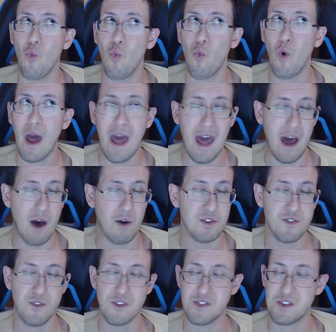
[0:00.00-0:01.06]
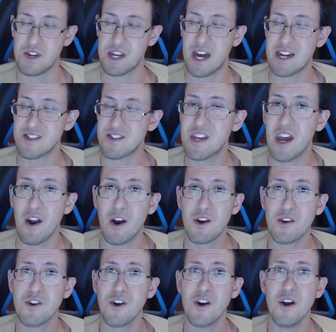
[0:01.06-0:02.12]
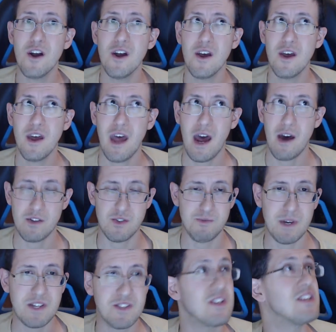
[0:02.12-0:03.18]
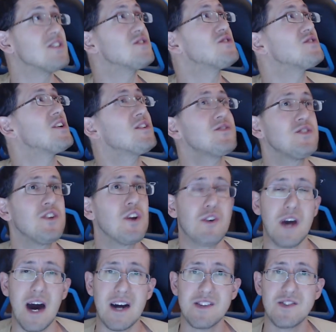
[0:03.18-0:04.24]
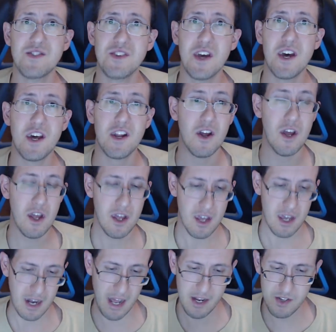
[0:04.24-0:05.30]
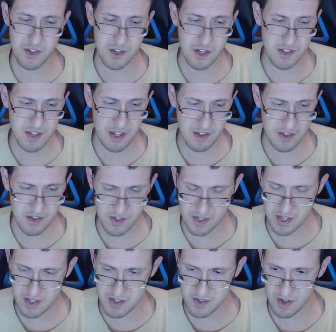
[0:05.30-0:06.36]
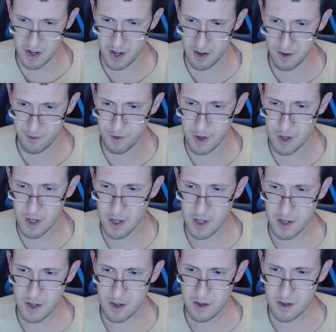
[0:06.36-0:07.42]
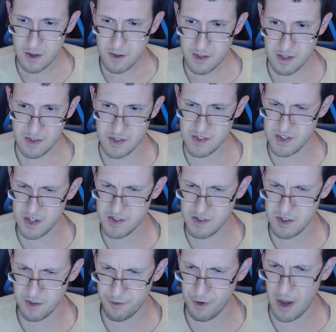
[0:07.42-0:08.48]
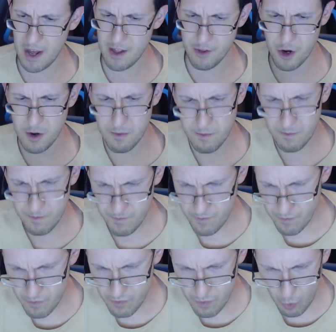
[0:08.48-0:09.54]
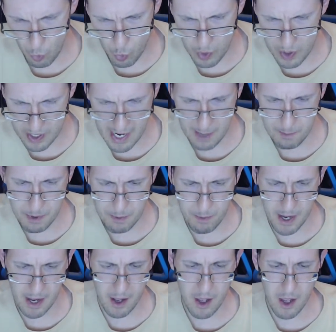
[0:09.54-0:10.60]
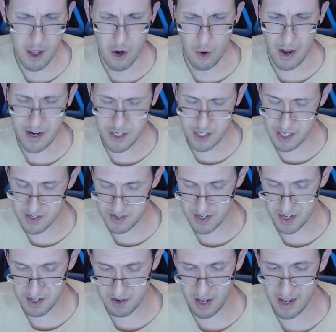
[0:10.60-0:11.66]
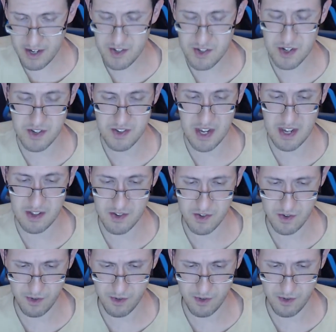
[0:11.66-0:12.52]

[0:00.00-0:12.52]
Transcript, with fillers: how this fits into God's character, how this makes any sense. You know, God said in Exodus that the sins of that the sins of the father would not be pat well actually he said in Exodus that the sins of the